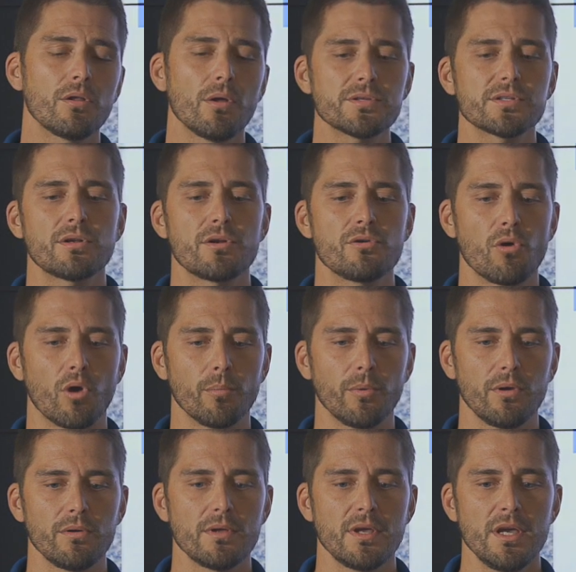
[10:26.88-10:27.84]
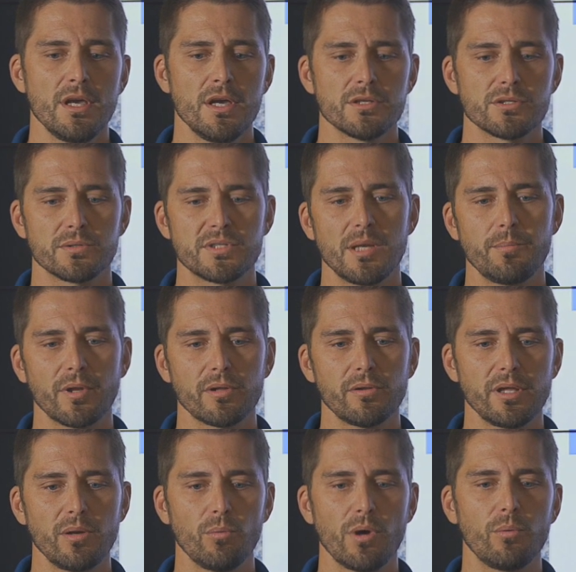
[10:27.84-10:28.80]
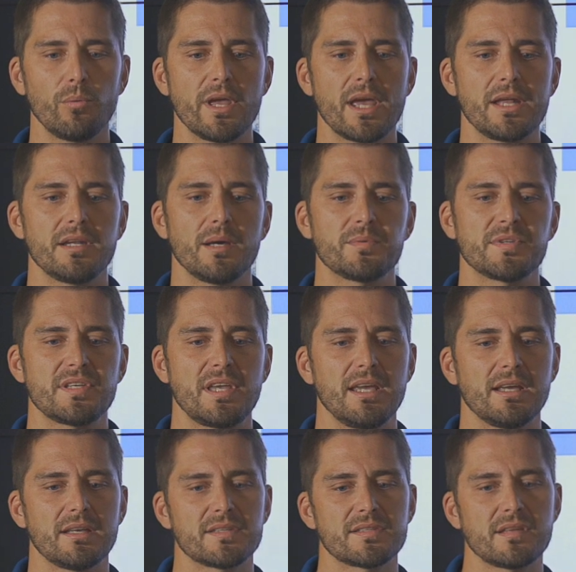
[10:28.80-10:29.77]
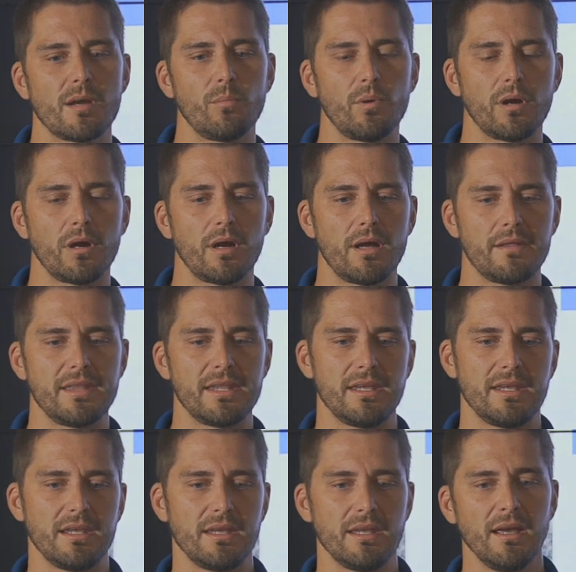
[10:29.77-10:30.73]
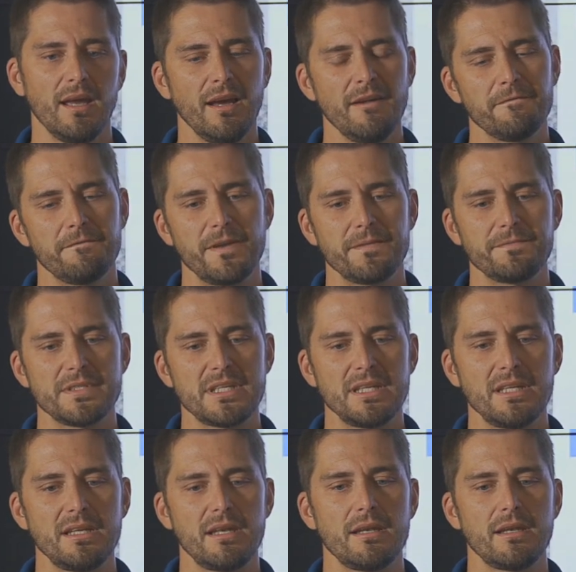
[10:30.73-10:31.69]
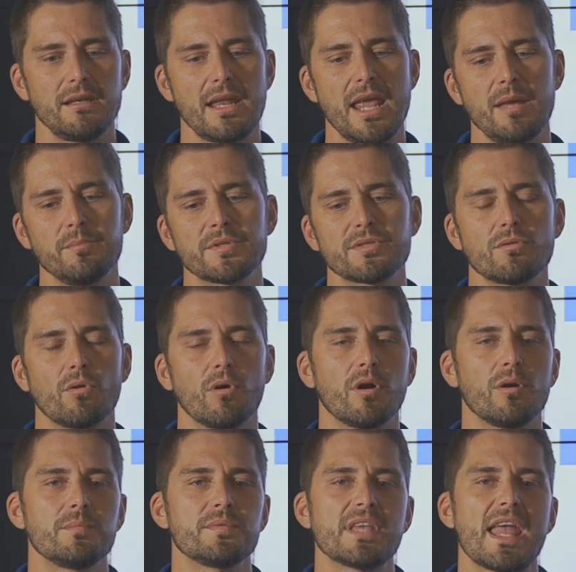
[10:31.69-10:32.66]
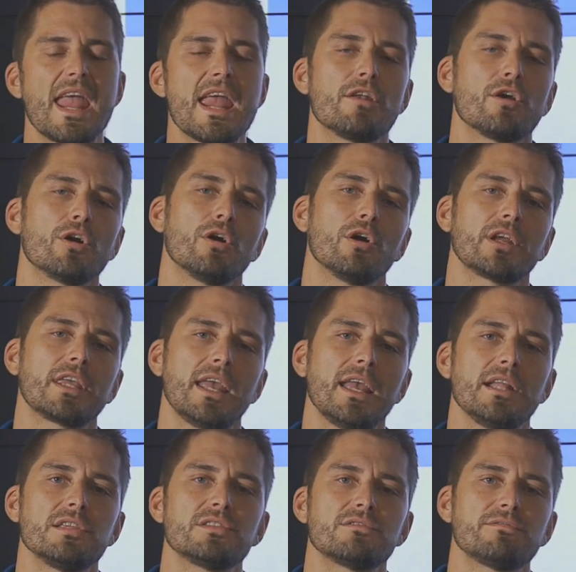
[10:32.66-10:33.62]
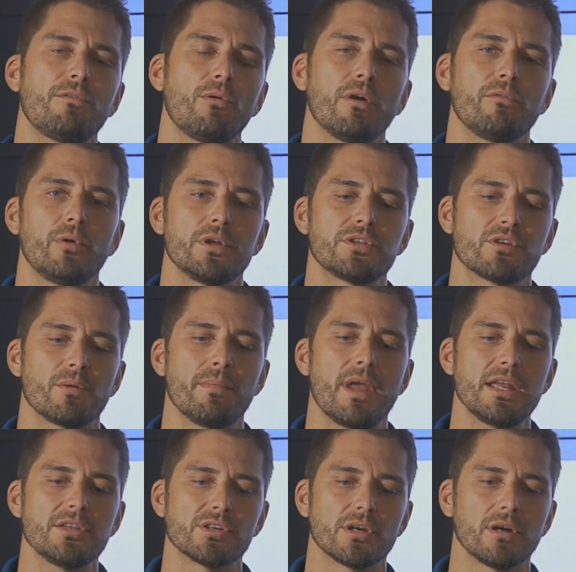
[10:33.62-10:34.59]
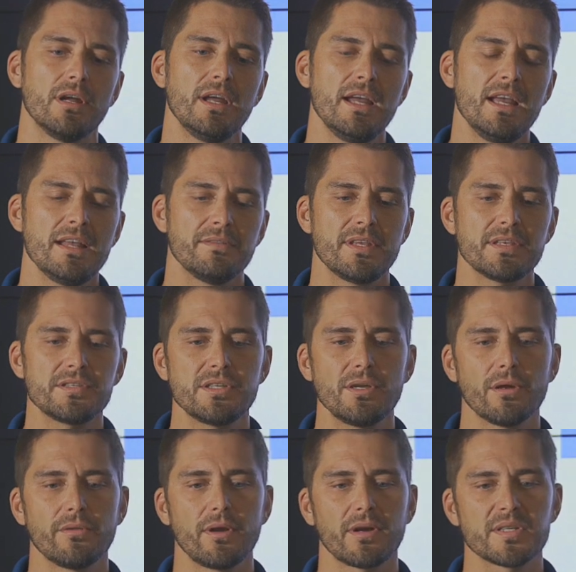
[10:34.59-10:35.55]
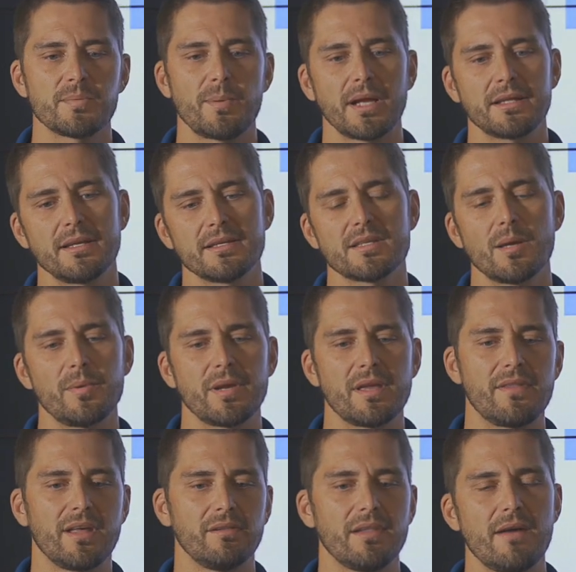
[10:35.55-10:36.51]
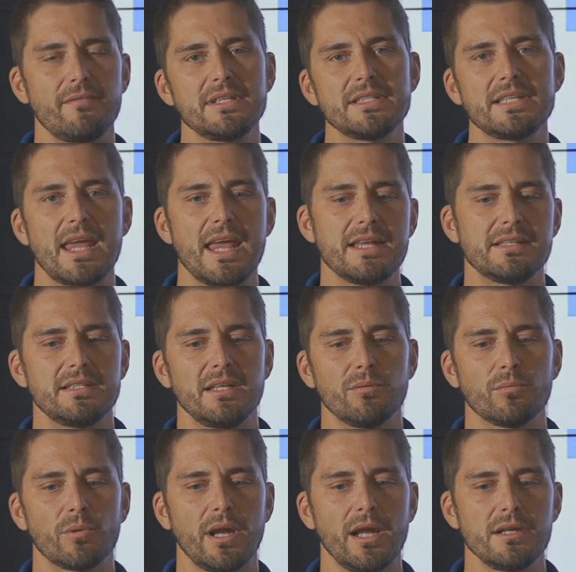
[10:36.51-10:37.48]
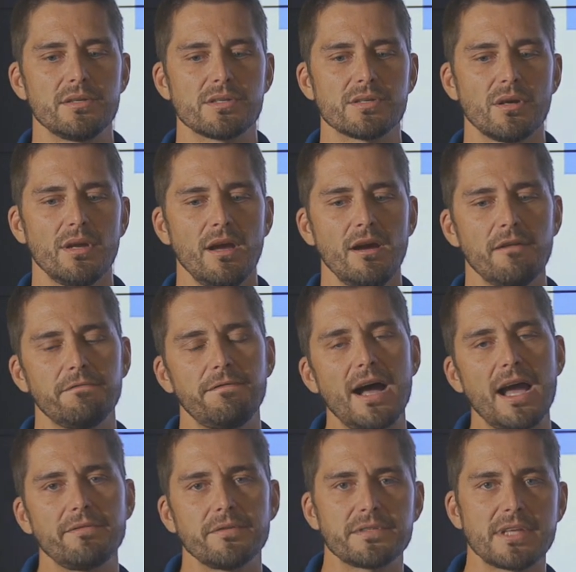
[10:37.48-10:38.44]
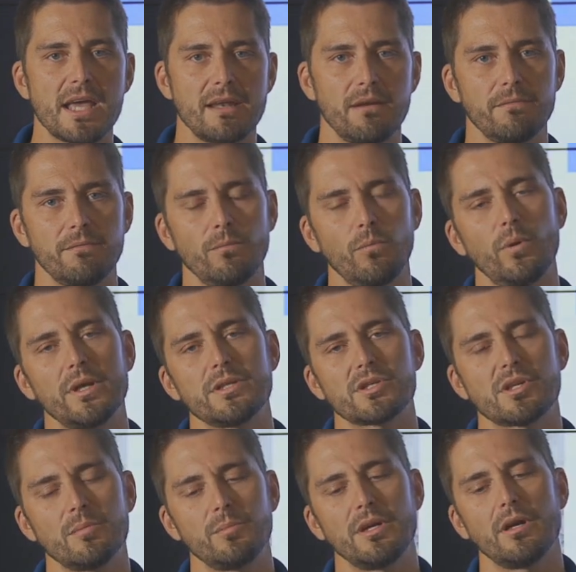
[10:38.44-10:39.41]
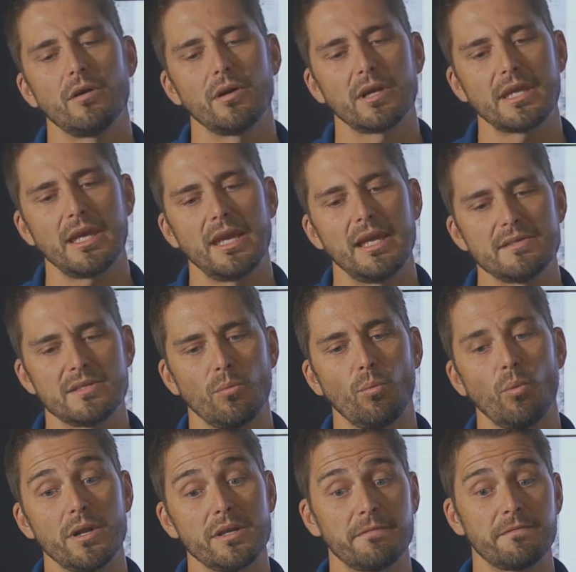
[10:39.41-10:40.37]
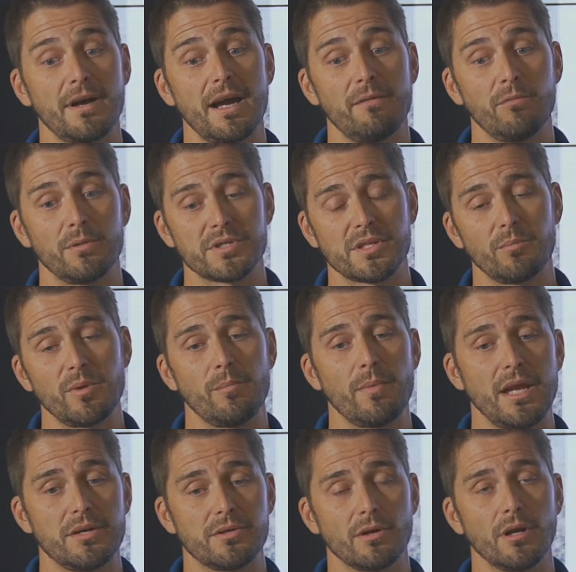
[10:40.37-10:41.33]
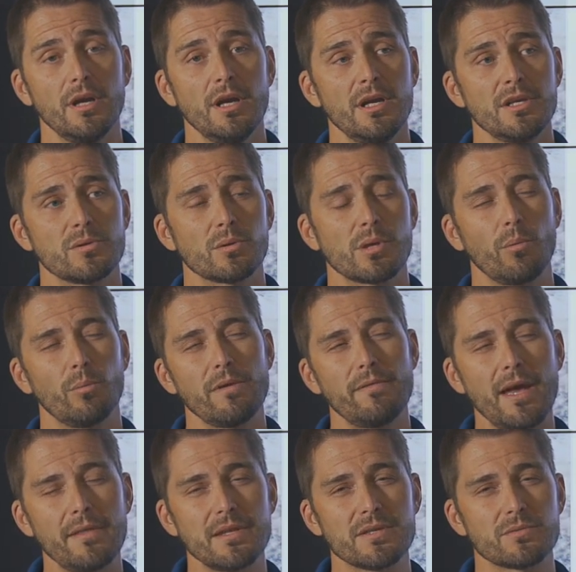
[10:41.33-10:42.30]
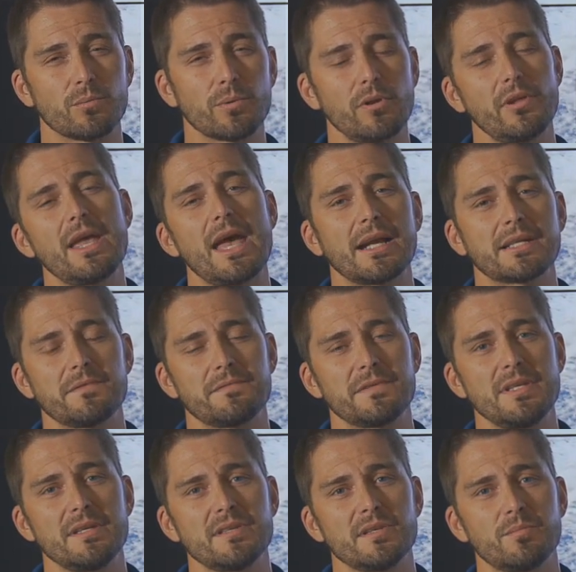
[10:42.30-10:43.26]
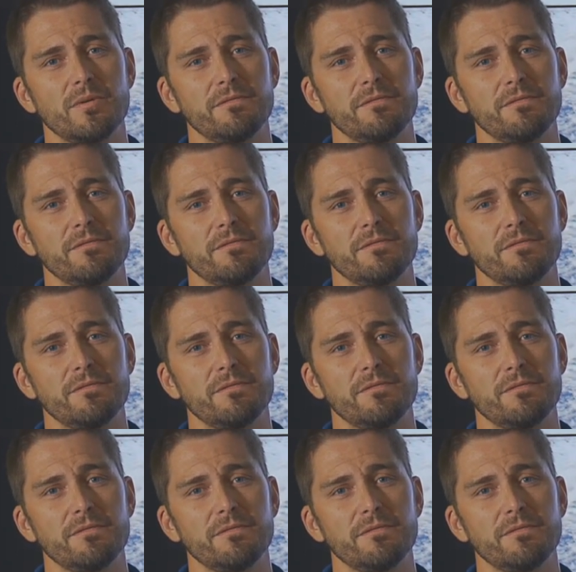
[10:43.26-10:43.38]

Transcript: closer to normal, so typically what we end up seeing is somewhere on the 15 named storms, eight hurricanes, four of which are major. This year they're expecting something in the 11 to 18 range, five of 10 of which could be hurricanes and one to five which could be major. So again, we've had these really active seasons